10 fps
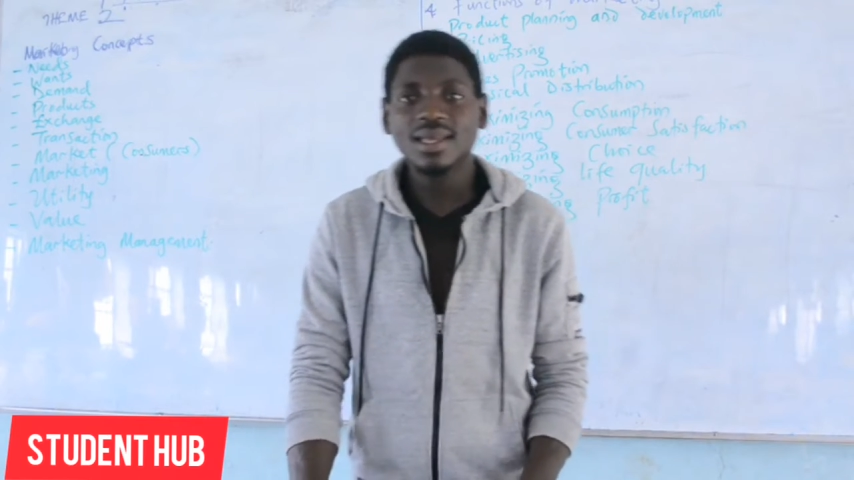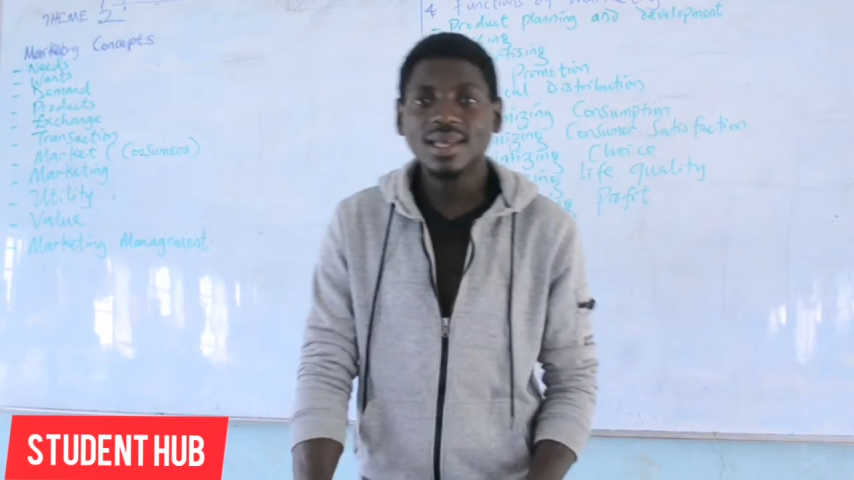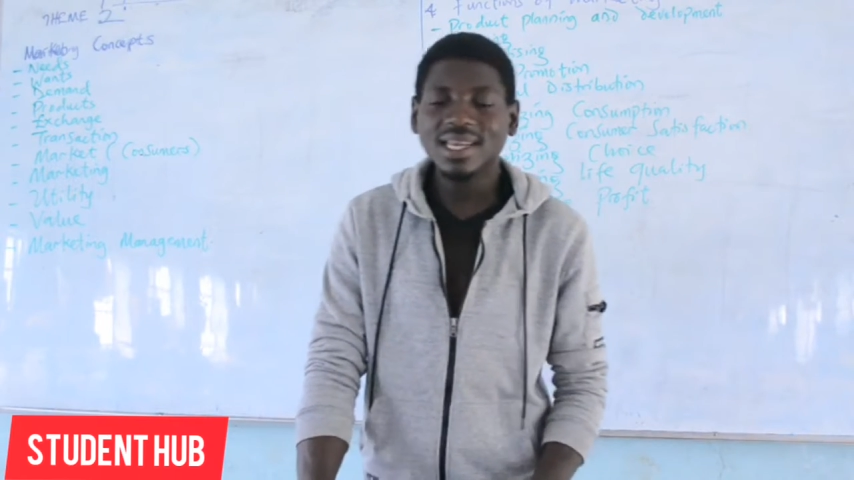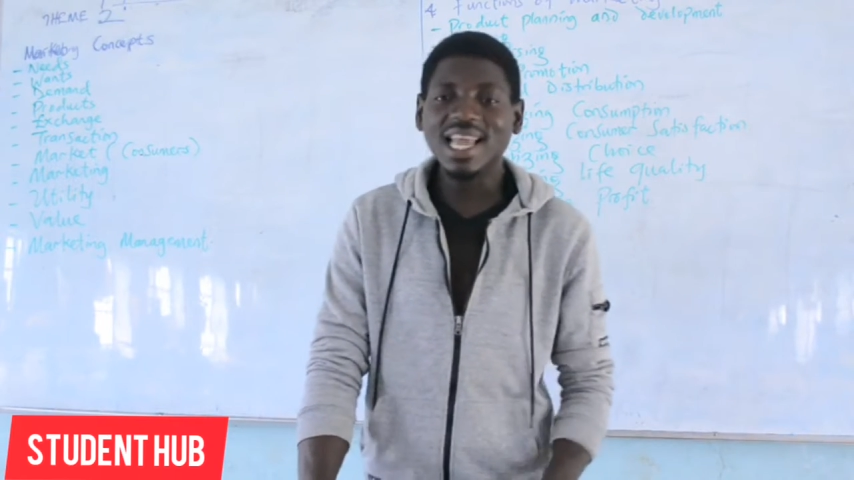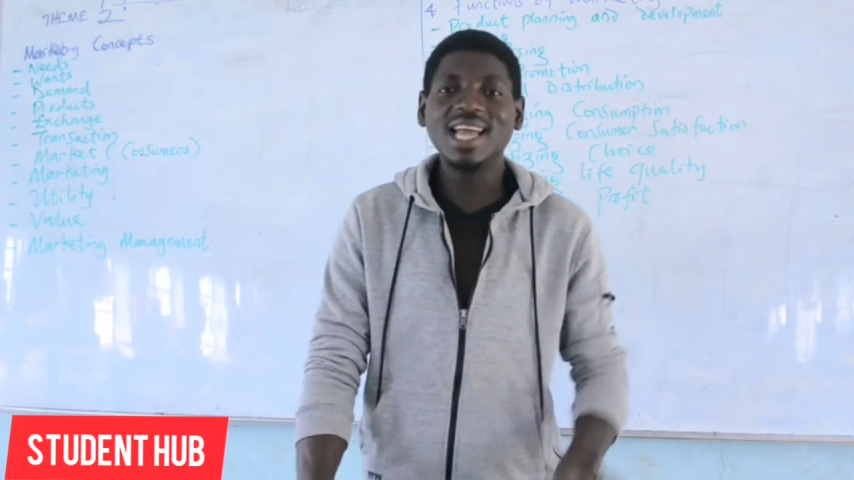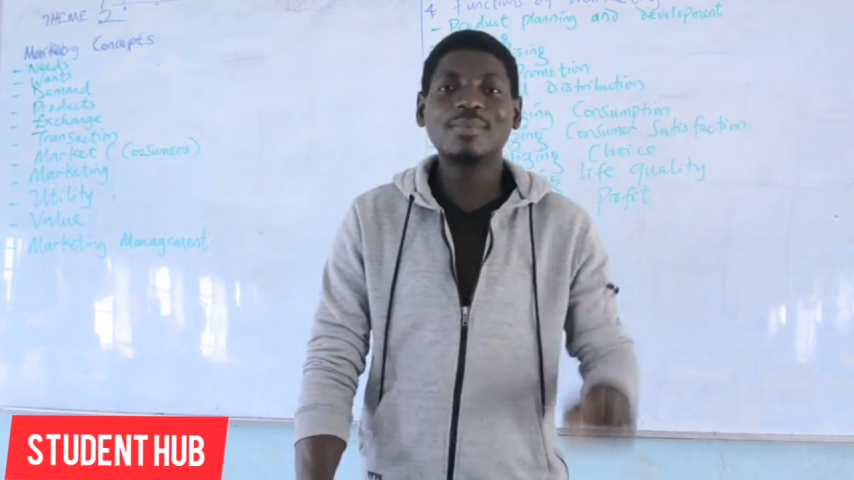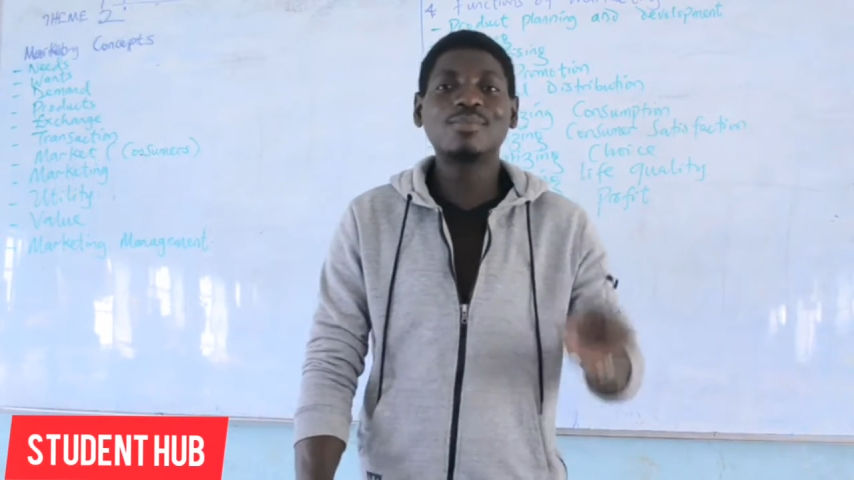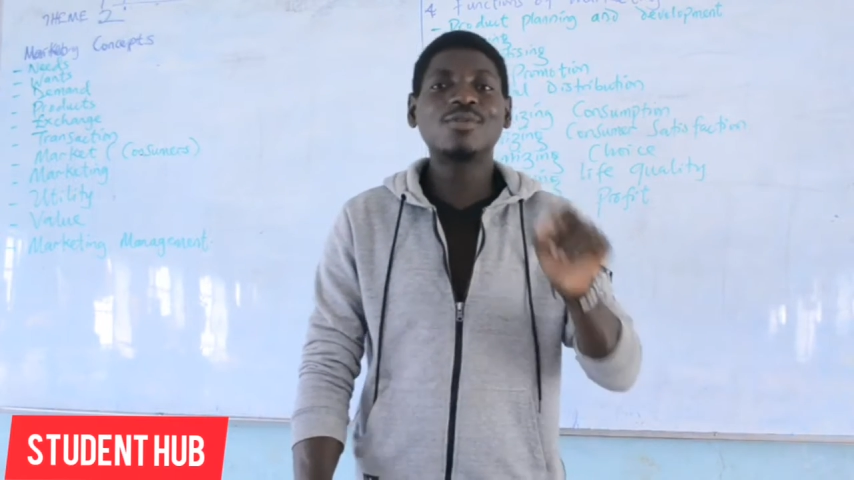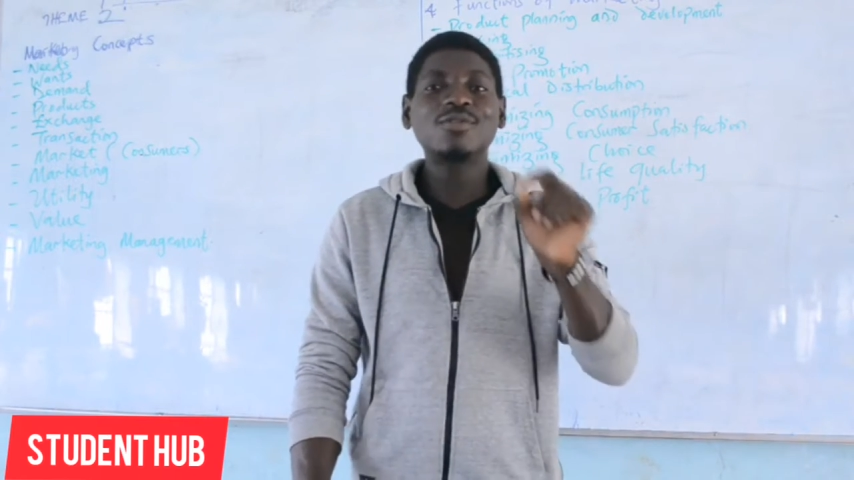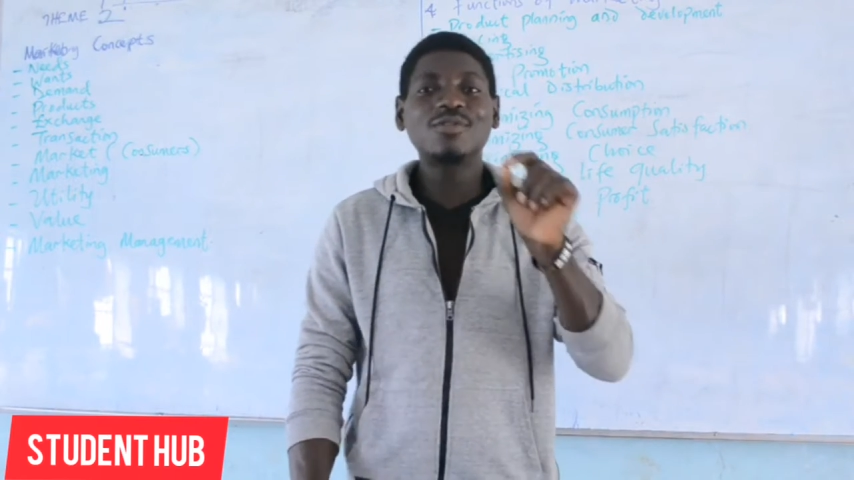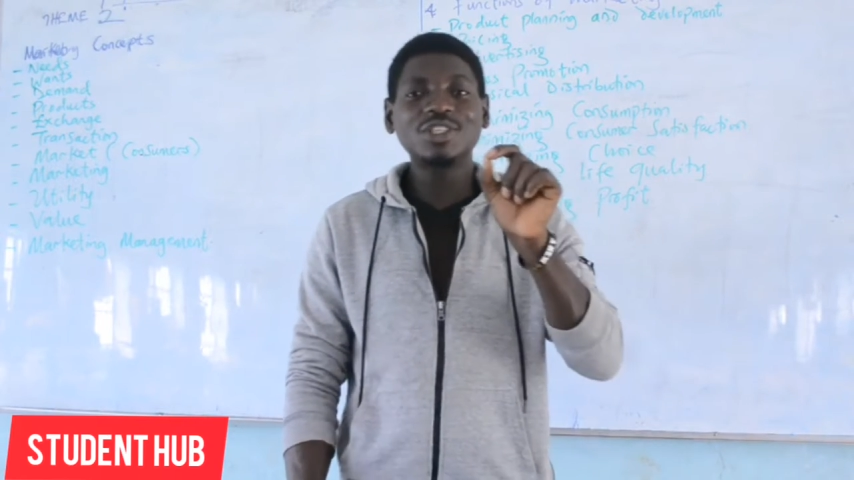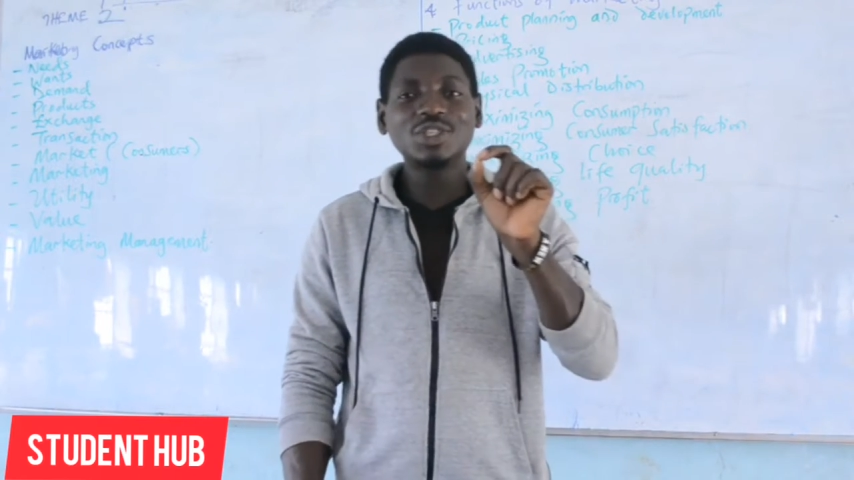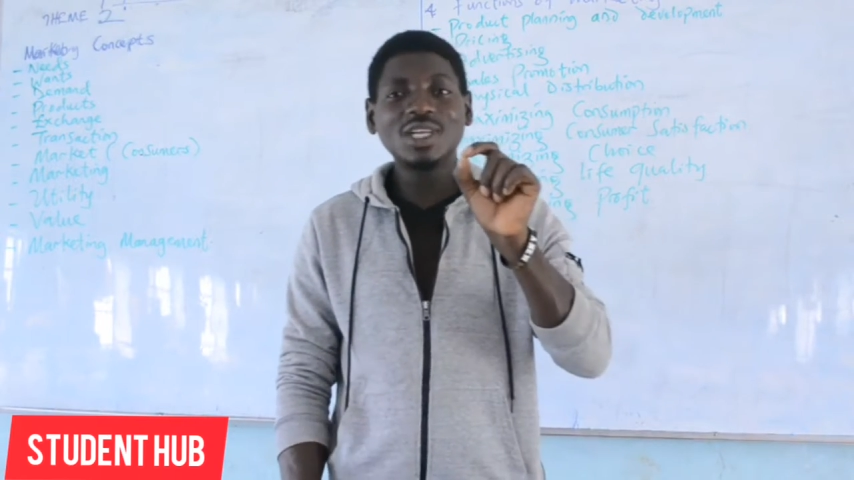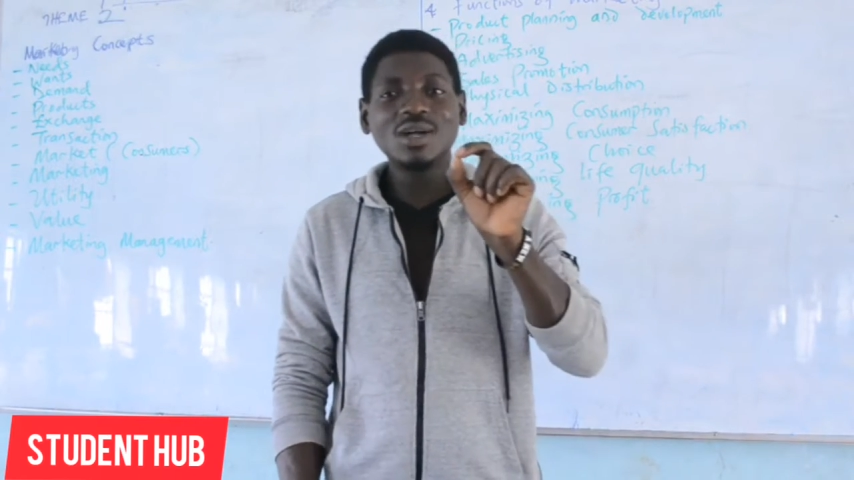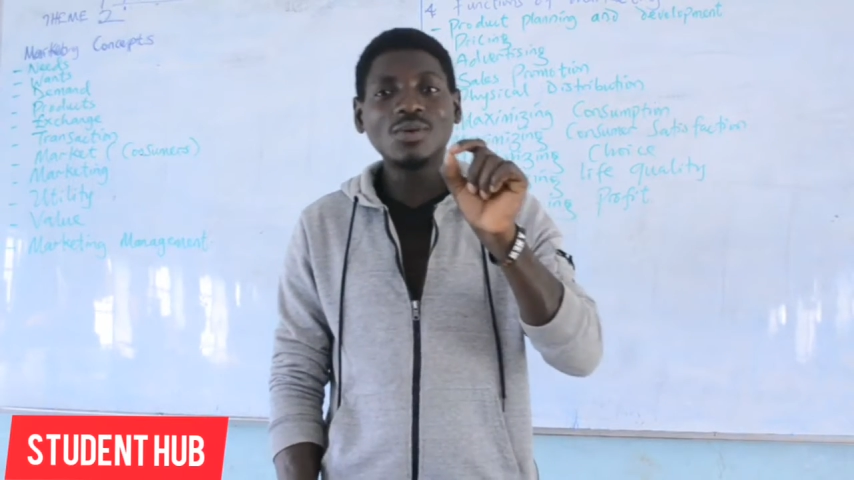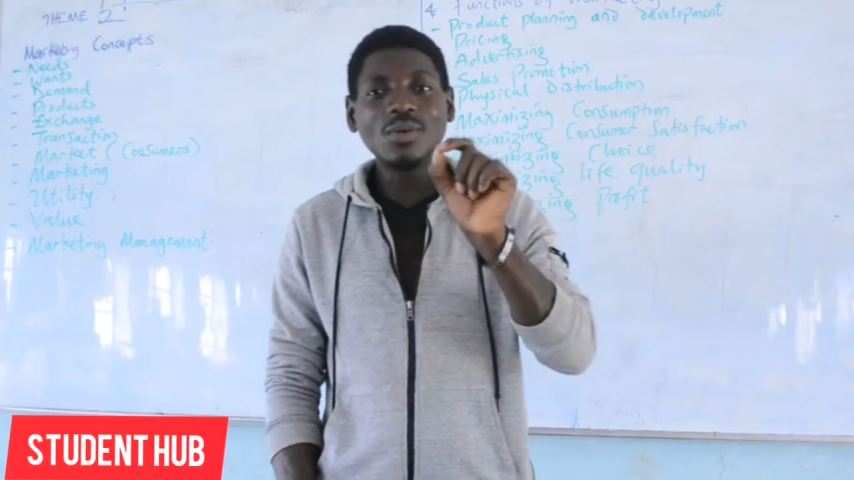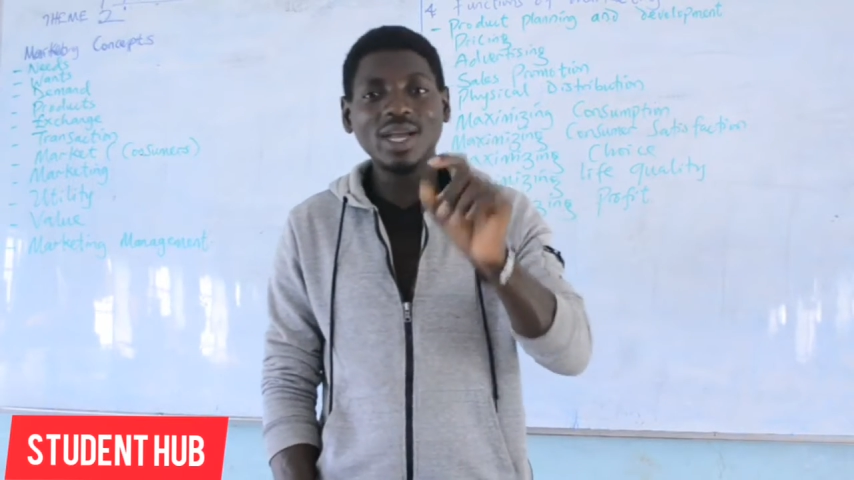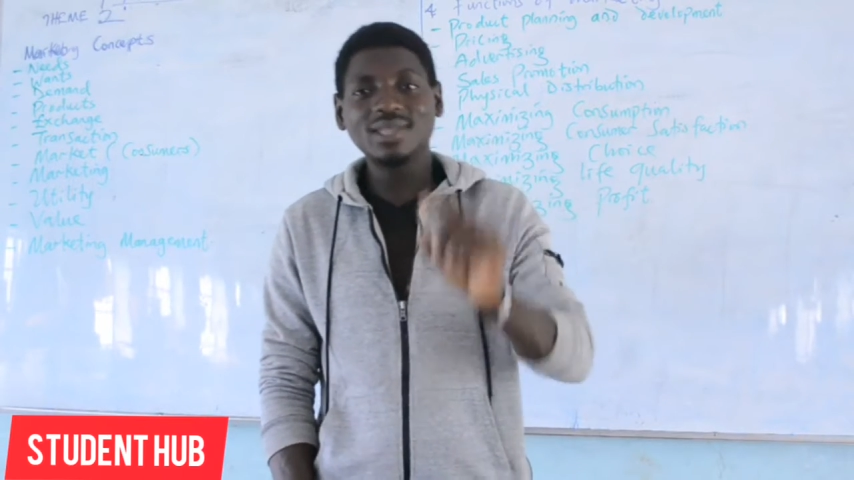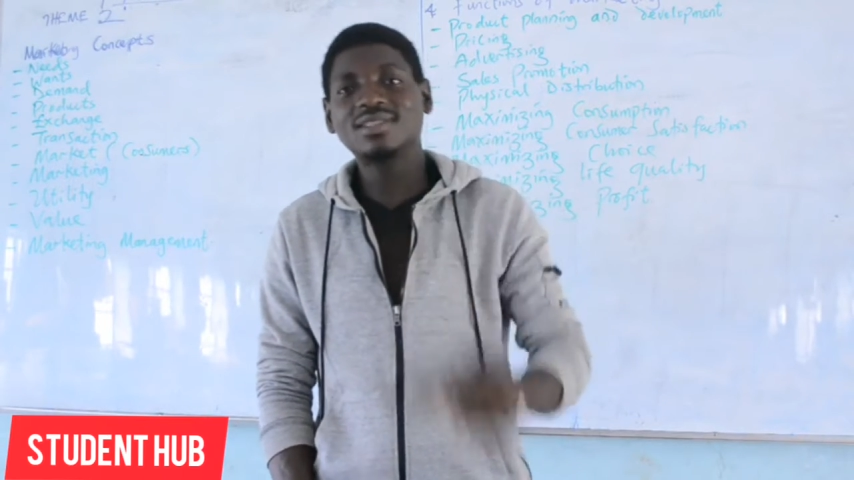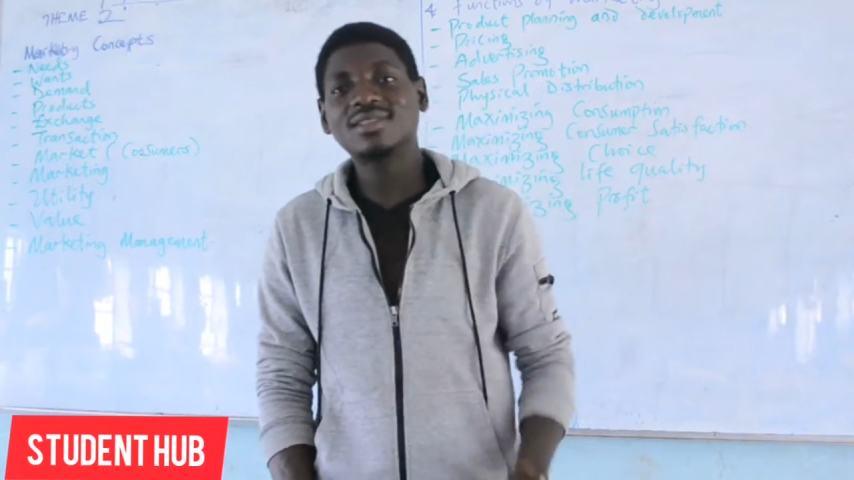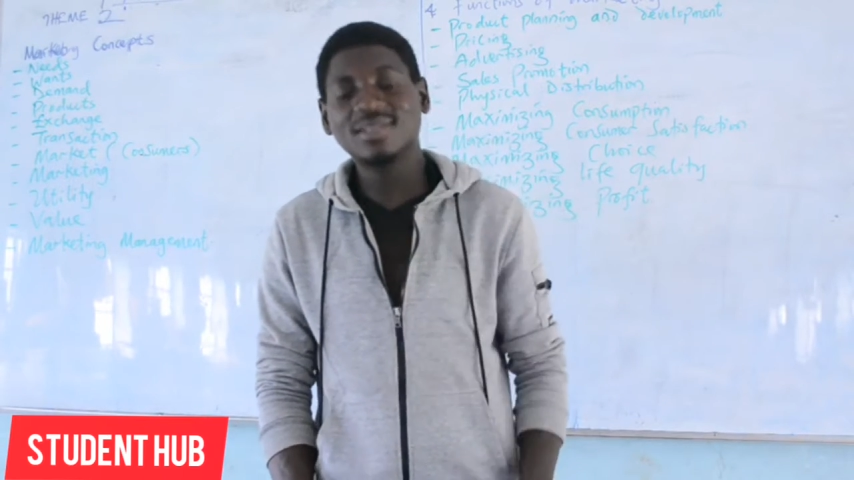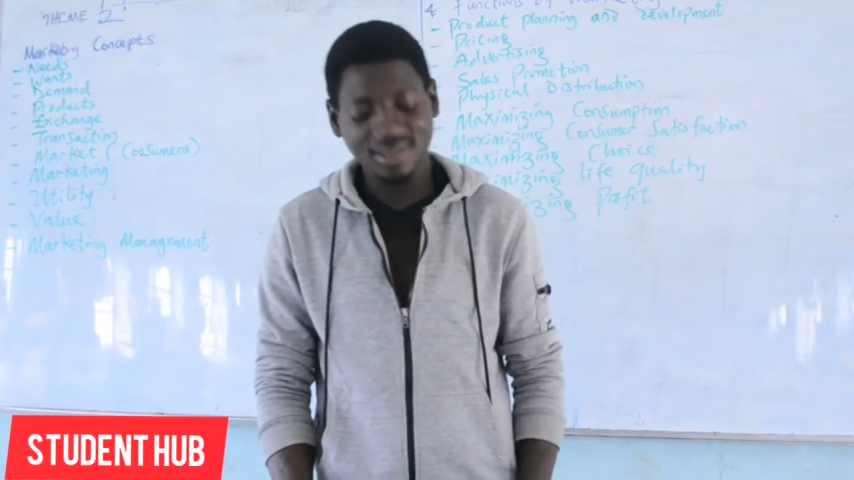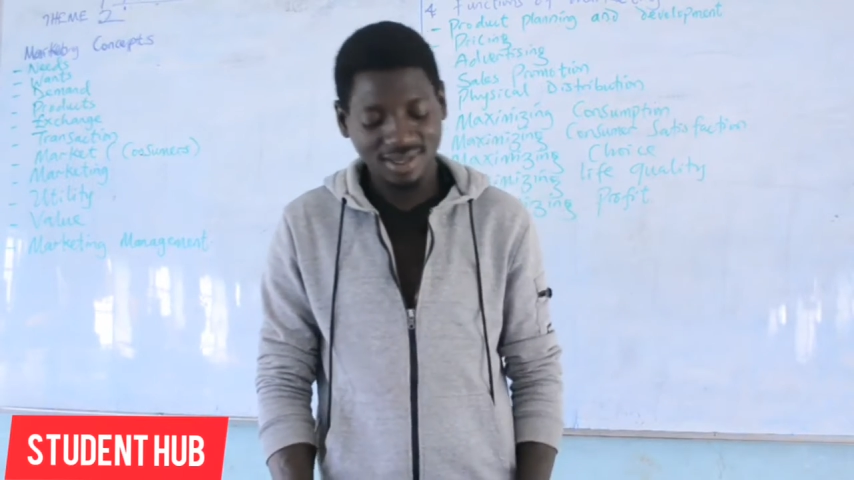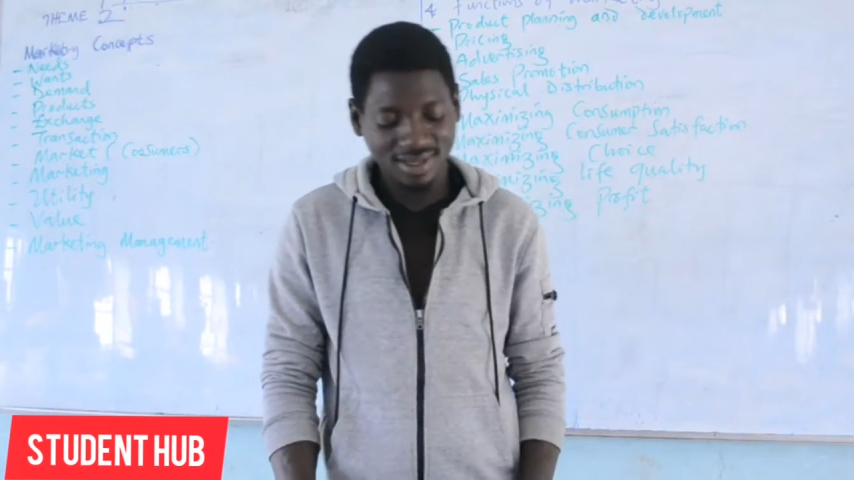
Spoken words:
They're like professional words.